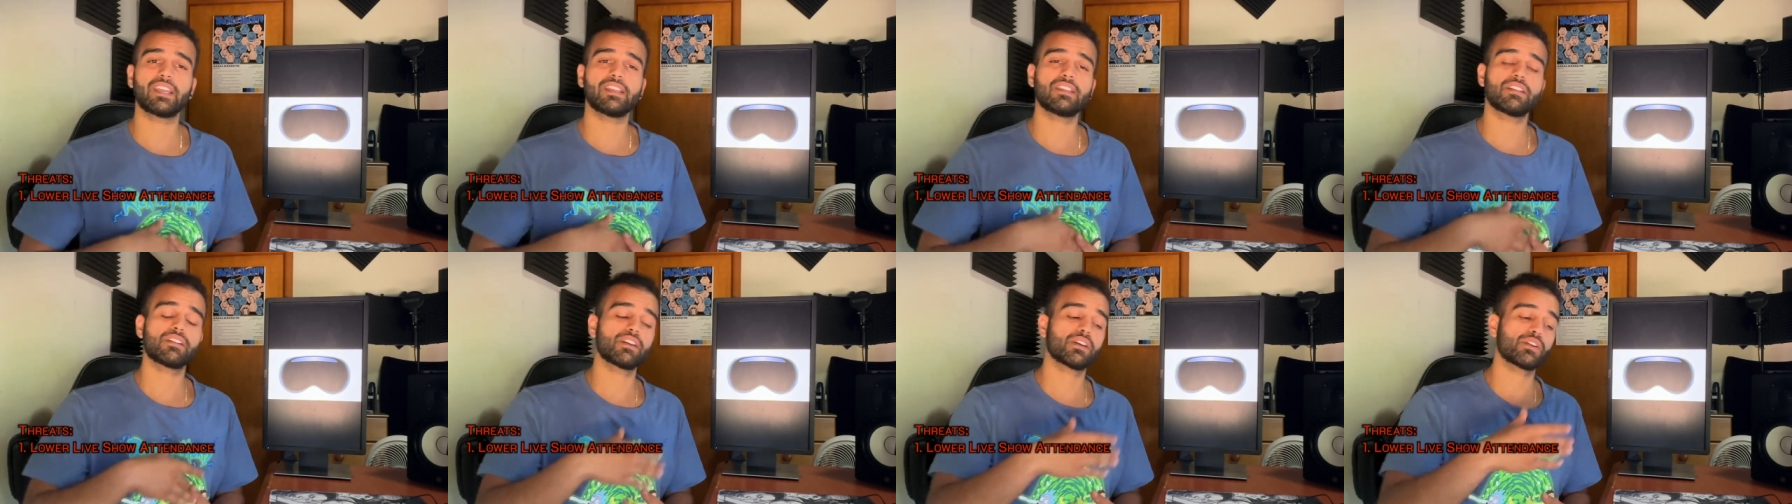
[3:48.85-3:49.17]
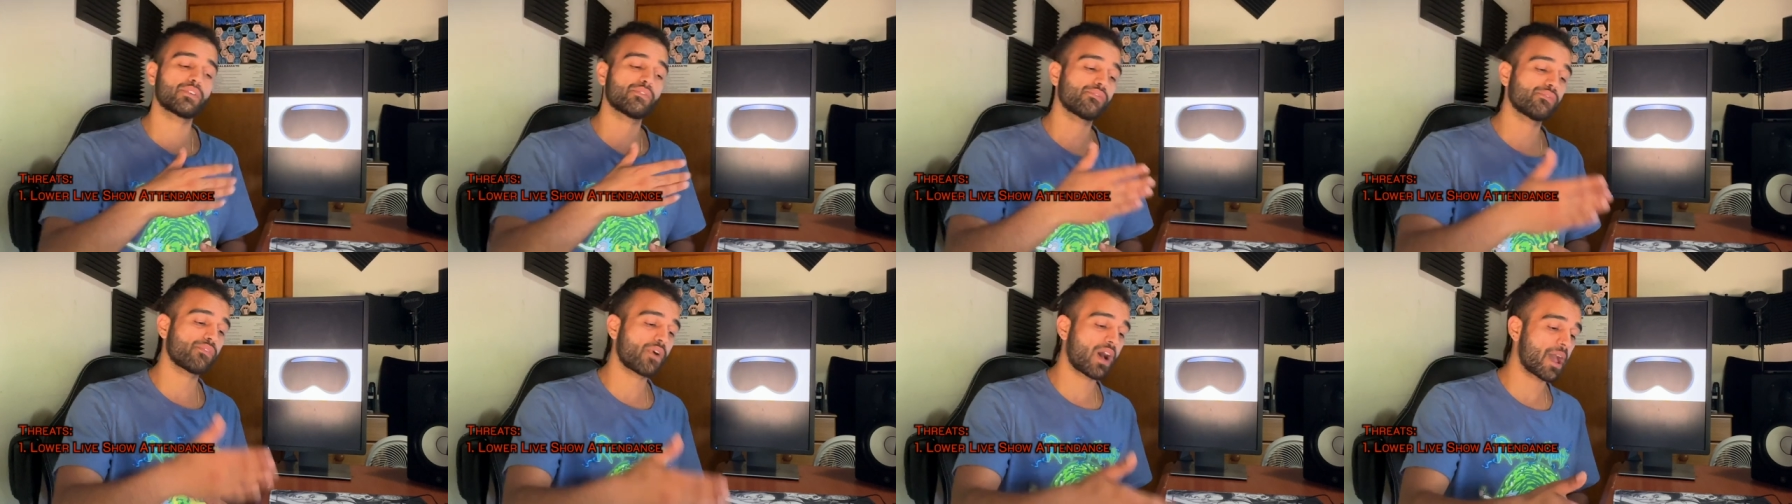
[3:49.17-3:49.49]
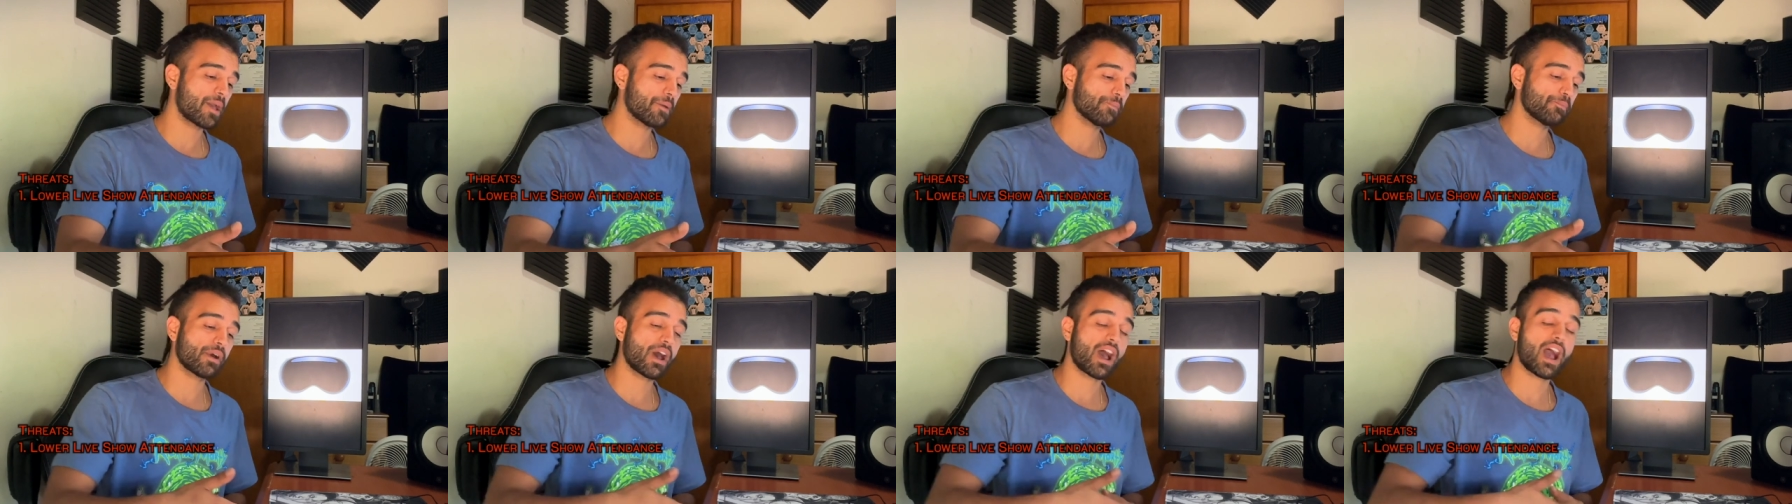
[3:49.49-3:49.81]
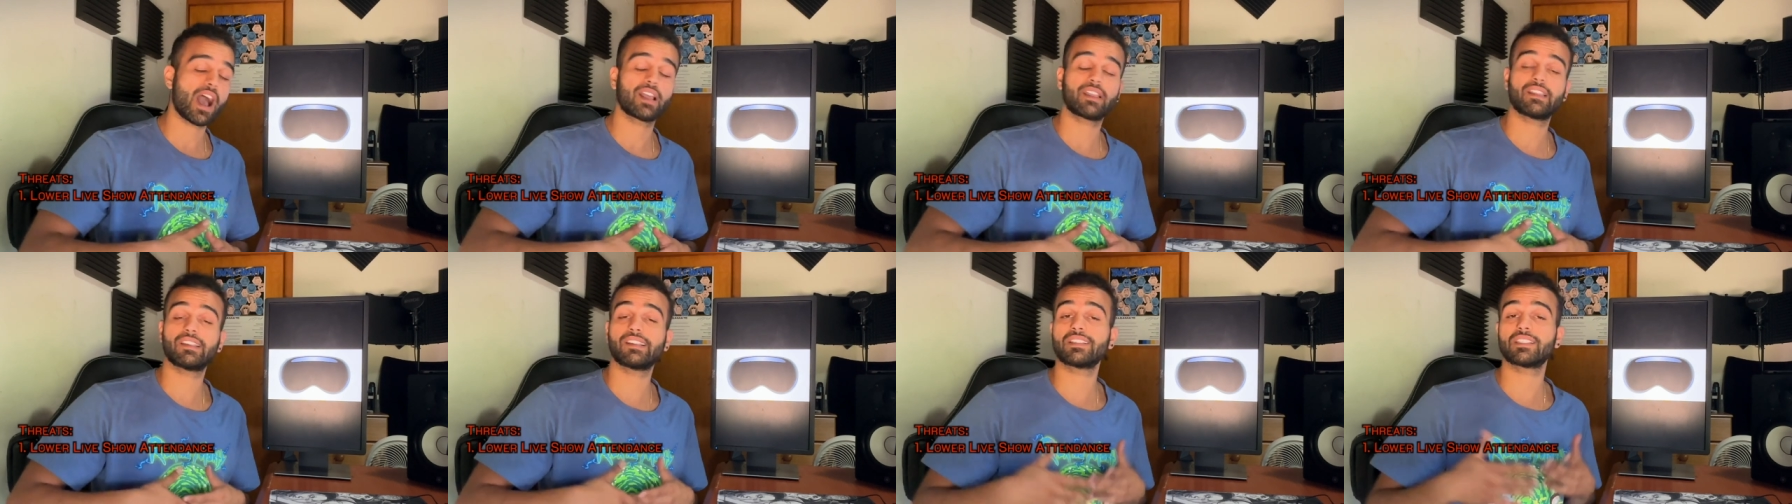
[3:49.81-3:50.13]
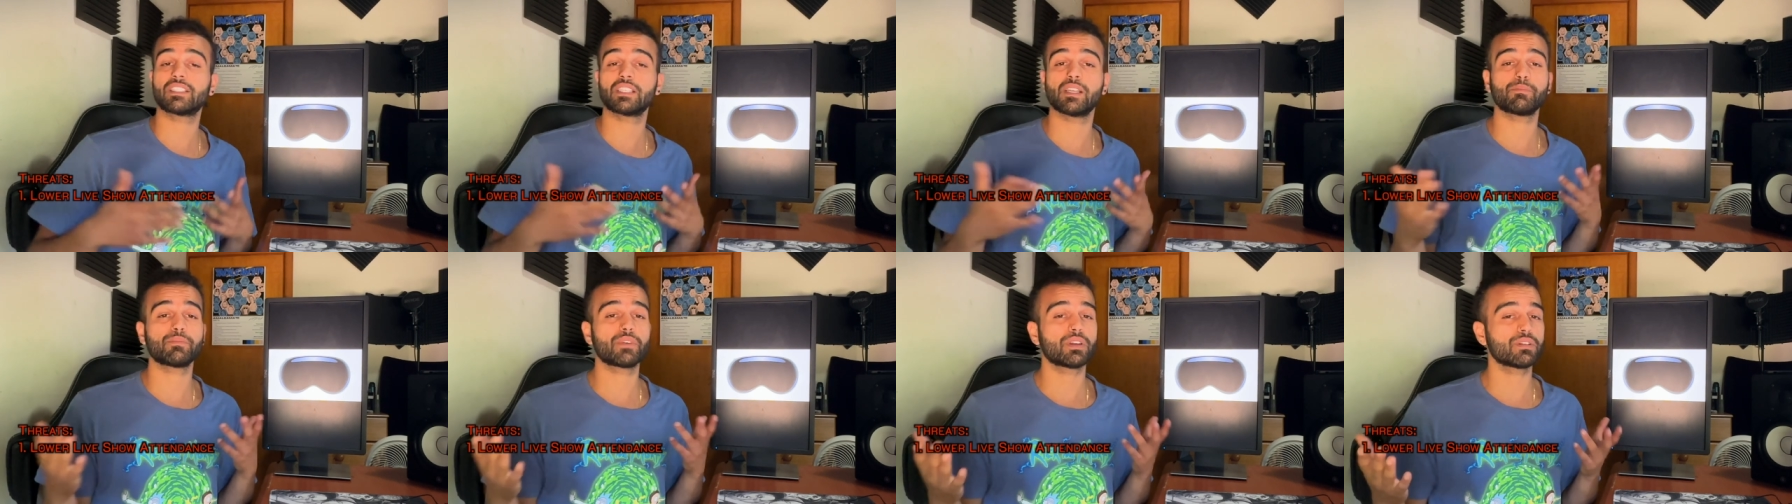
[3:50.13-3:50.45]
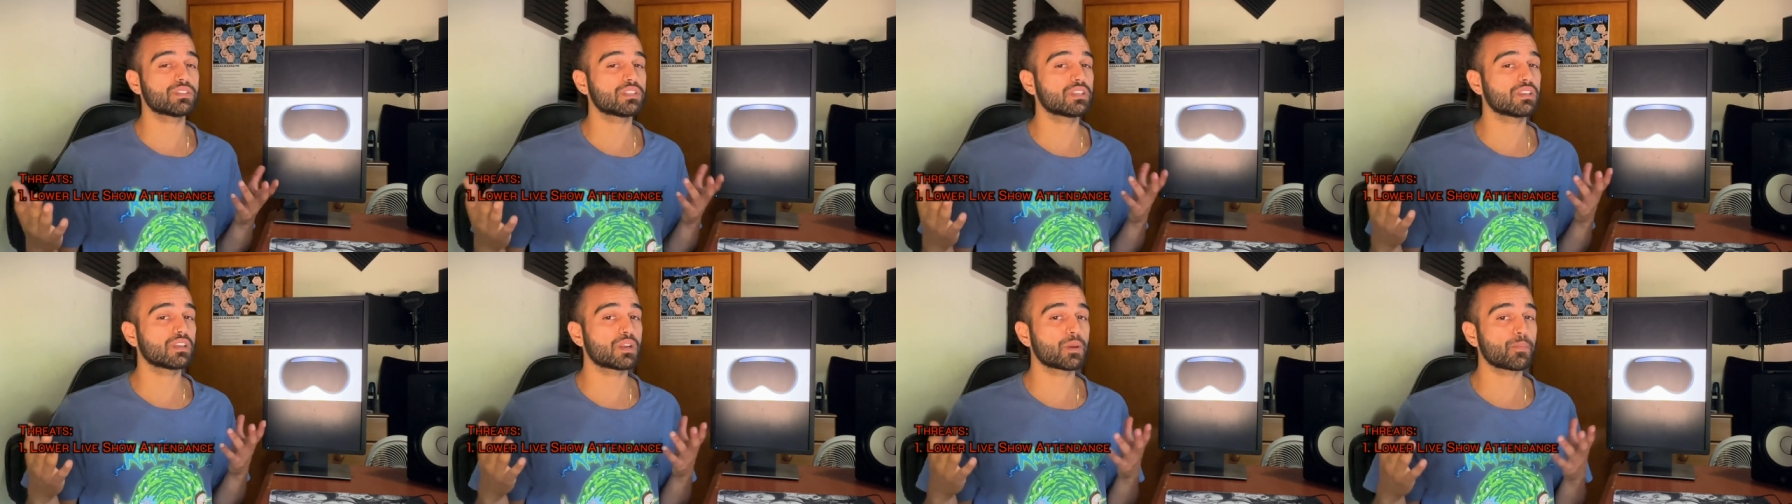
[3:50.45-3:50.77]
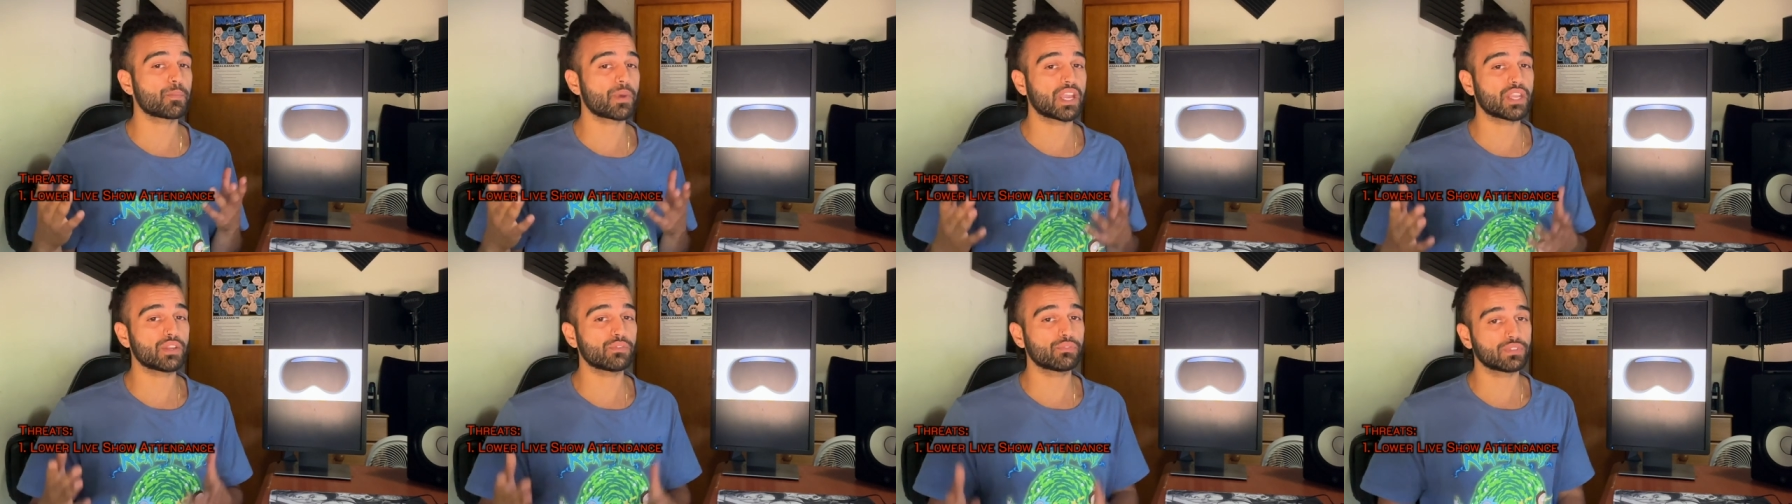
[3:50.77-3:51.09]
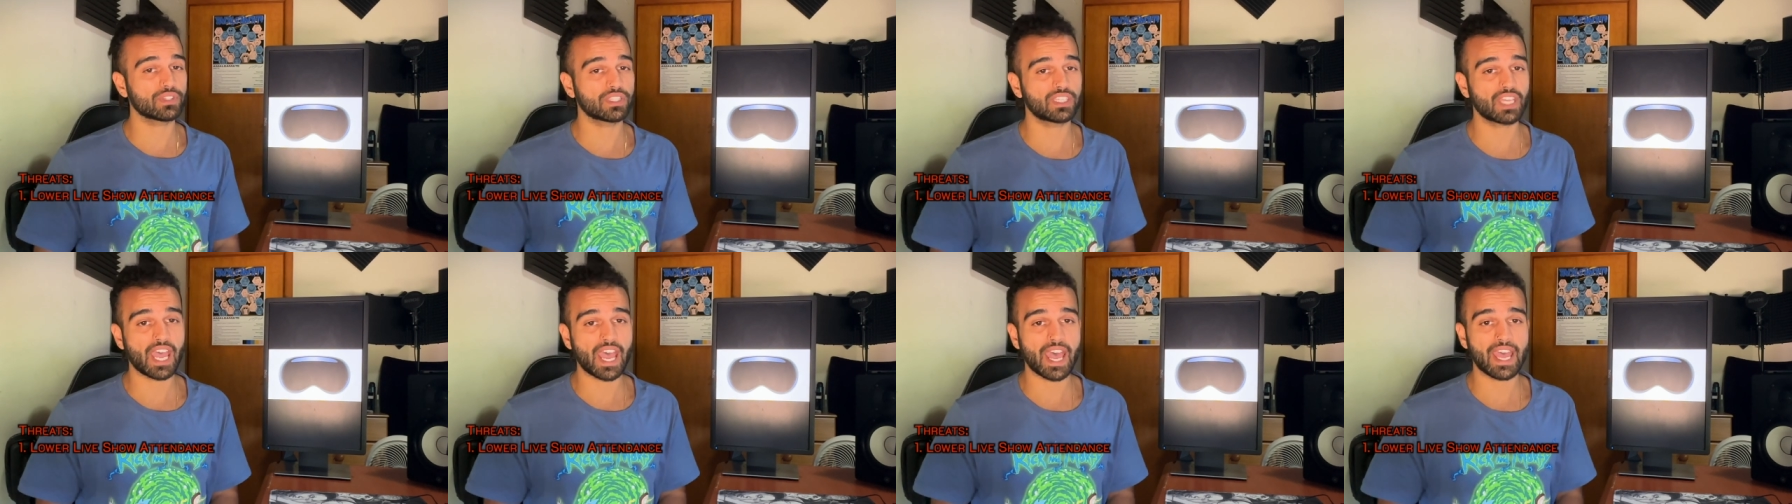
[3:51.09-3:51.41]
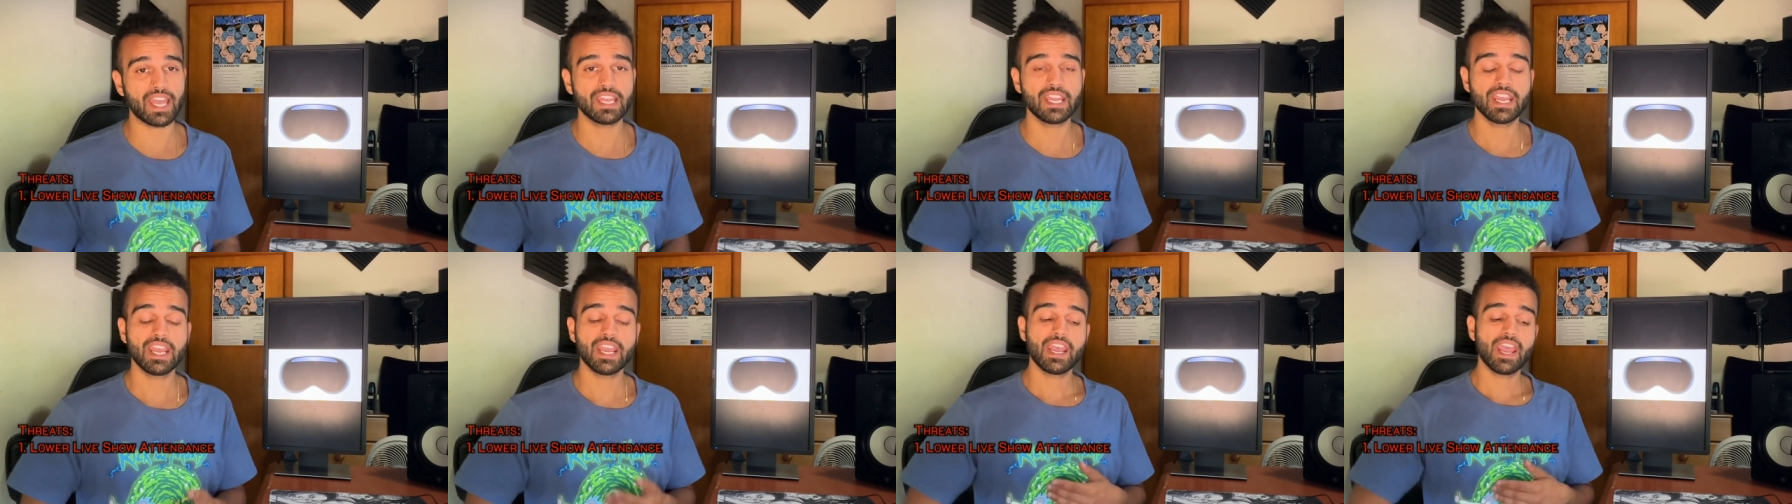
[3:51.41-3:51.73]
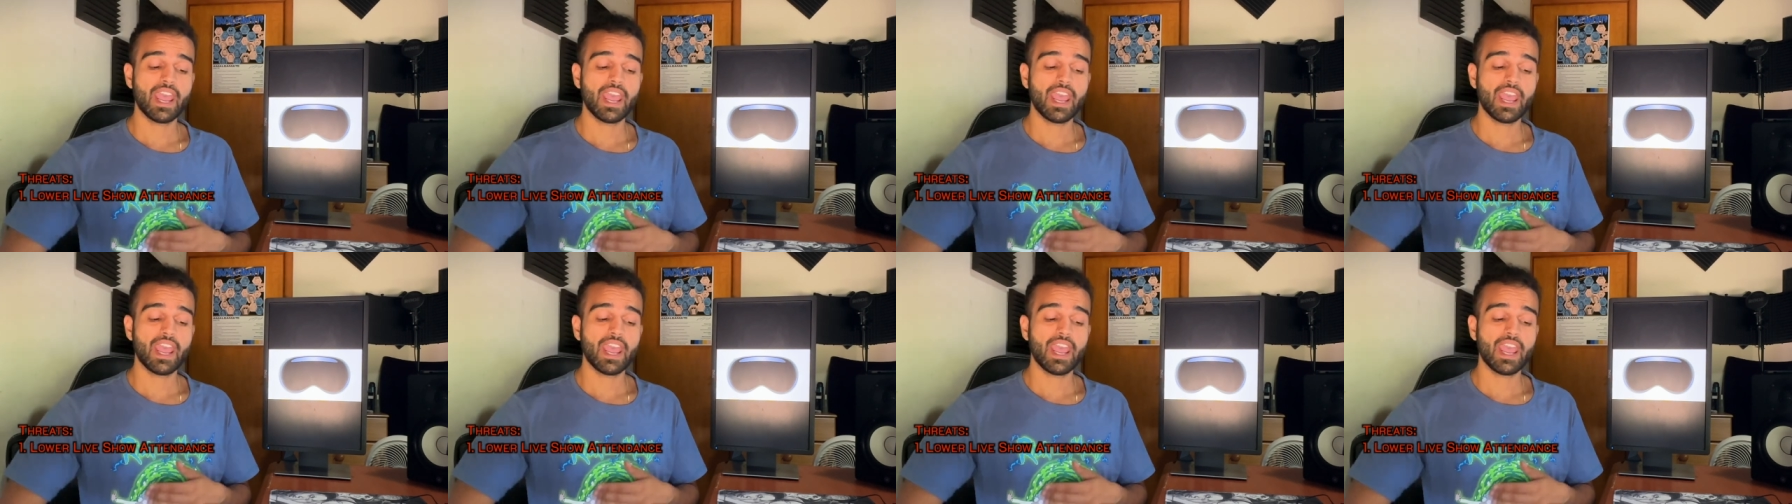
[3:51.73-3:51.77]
you gotta find parking, sometimes you gotta pay for that,